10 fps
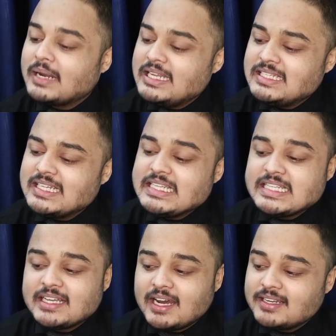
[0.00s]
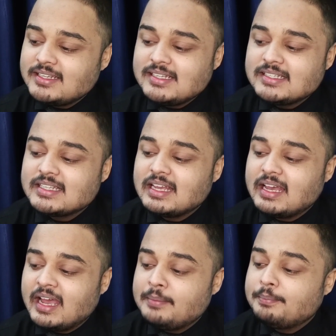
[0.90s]
Princes, cardinals,
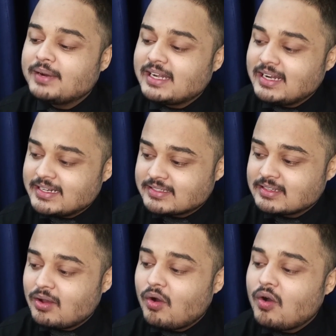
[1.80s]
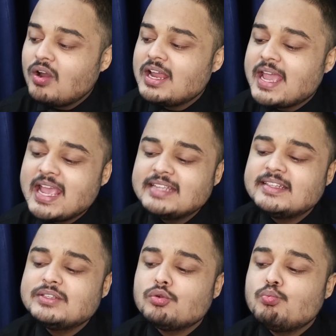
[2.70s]
and prelates all
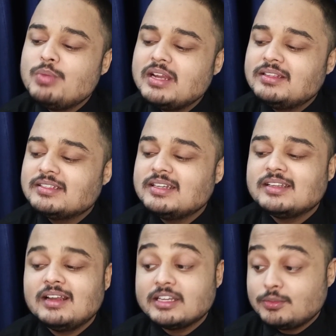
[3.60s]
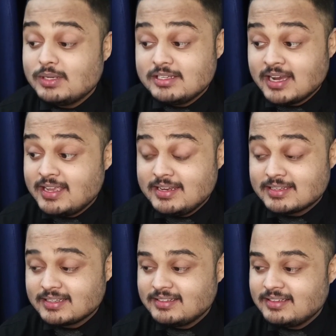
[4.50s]
hastened to meet this intellectual
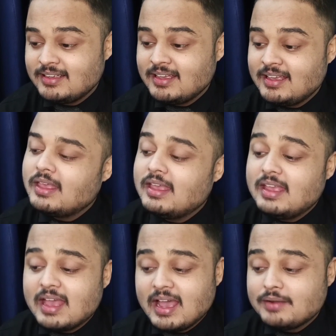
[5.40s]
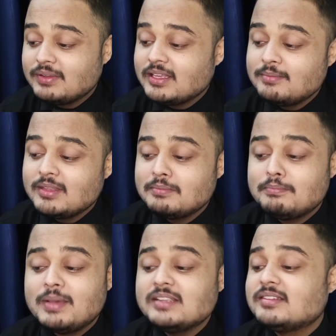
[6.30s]
giant. He had with him the
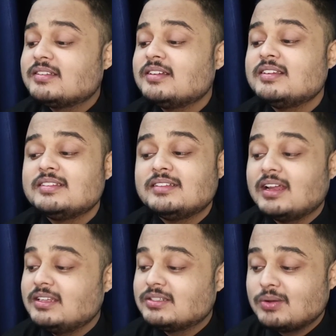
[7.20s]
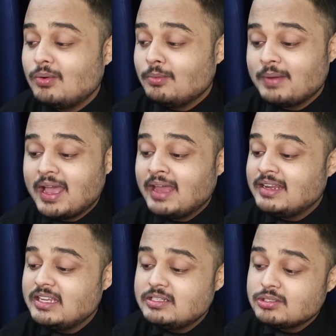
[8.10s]
best telescope,
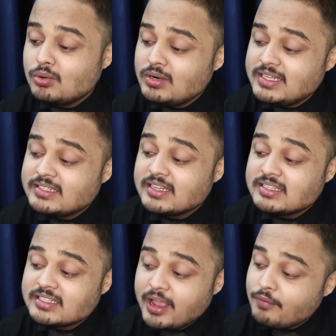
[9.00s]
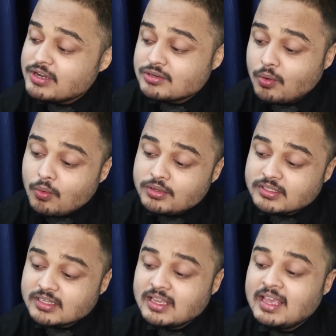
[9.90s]
and he showed his distinguished
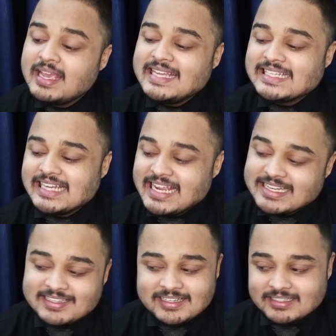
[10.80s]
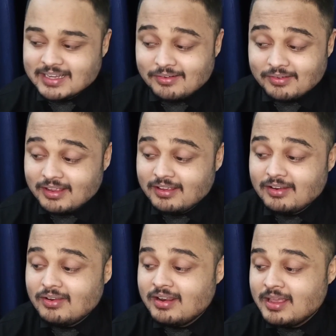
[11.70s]
host his latest
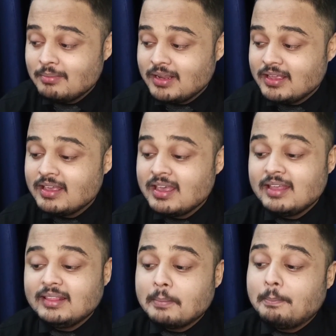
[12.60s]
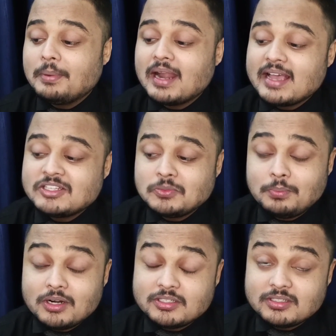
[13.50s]
discovery, namely the black
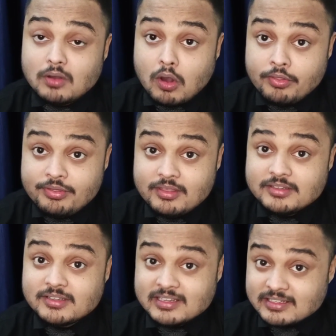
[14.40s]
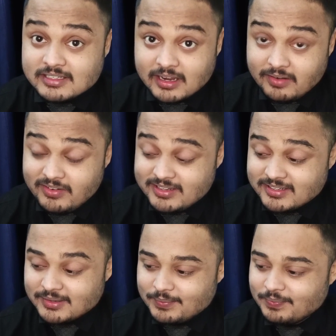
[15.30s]
spots on the sun's
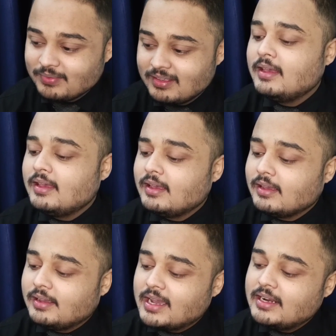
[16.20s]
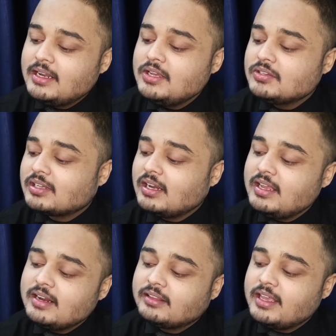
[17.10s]
surface. Galileo's
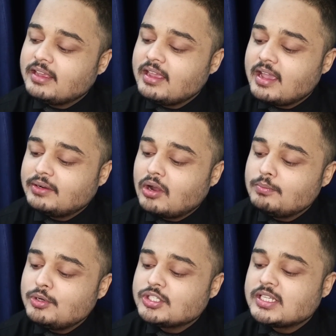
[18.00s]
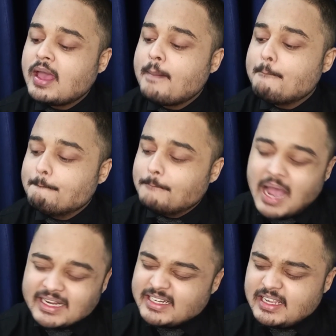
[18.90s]
clear thinking and almost
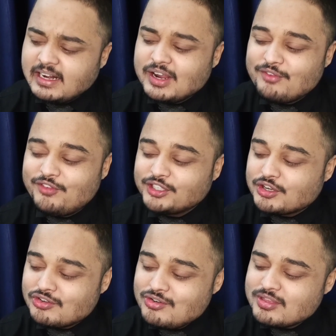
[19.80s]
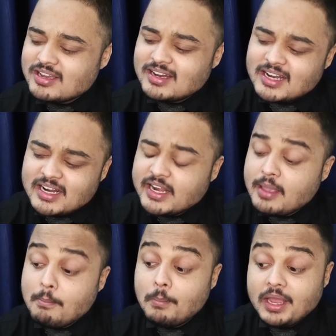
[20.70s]
maddening love for the truth earned
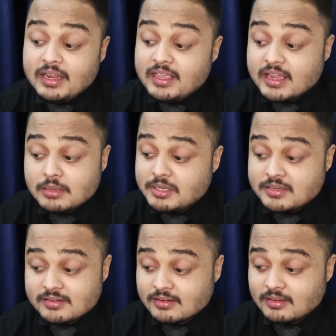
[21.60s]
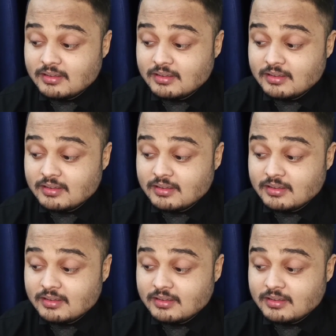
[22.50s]
him many enemies.